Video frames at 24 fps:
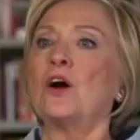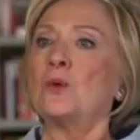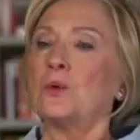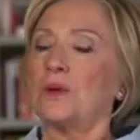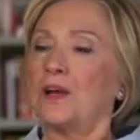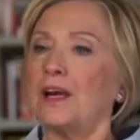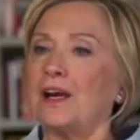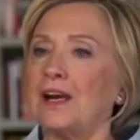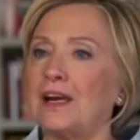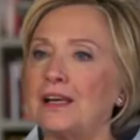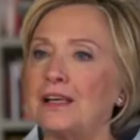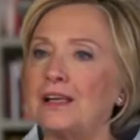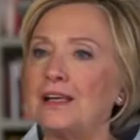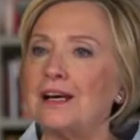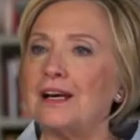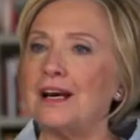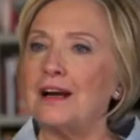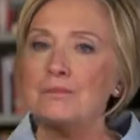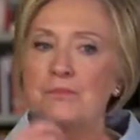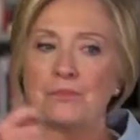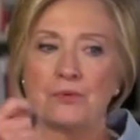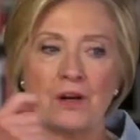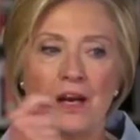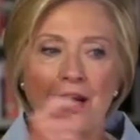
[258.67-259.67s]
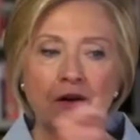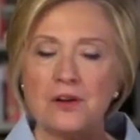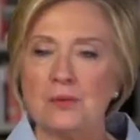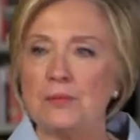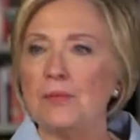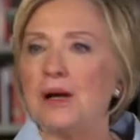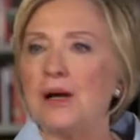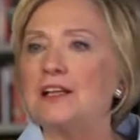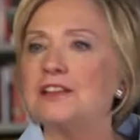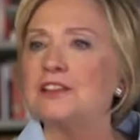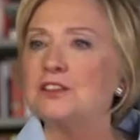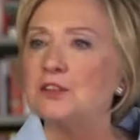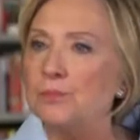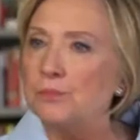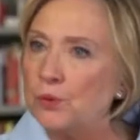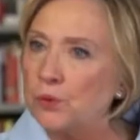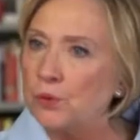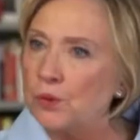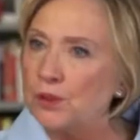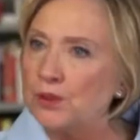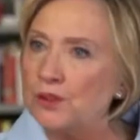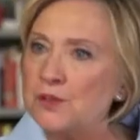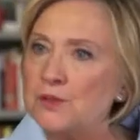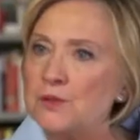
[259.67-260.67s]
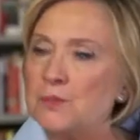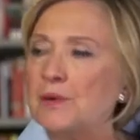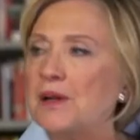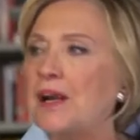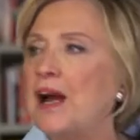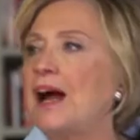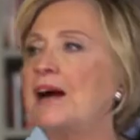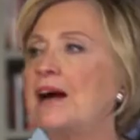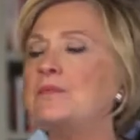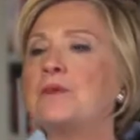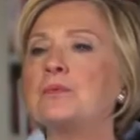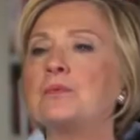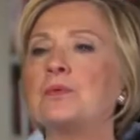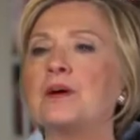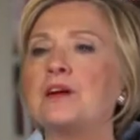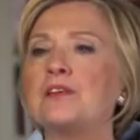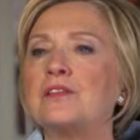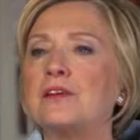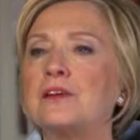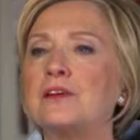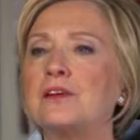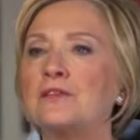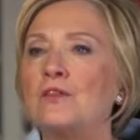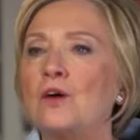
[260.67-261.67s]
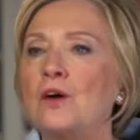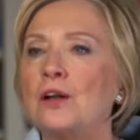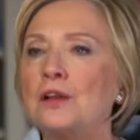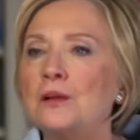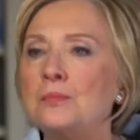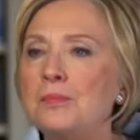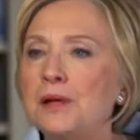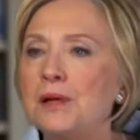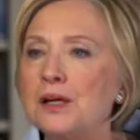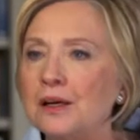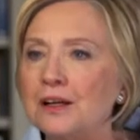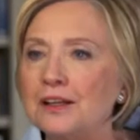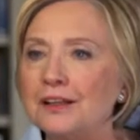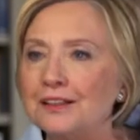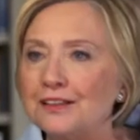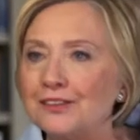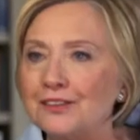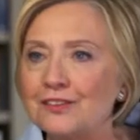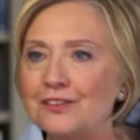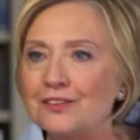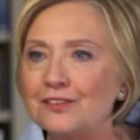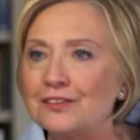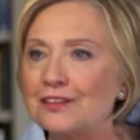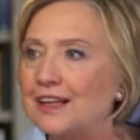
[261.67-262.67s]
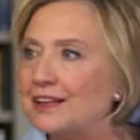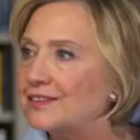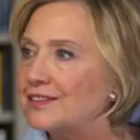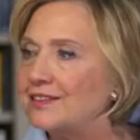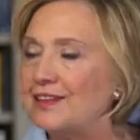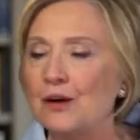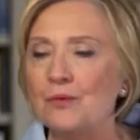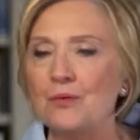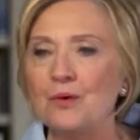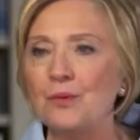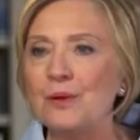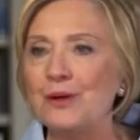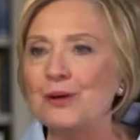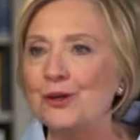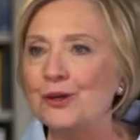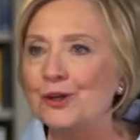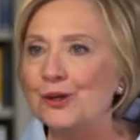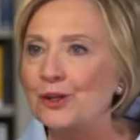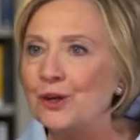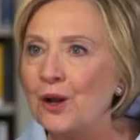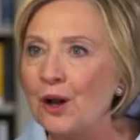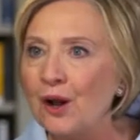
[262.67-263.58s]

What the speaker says: okay, I'm proud of my supporters, but I'm the president of all Americans. That's not what we heard at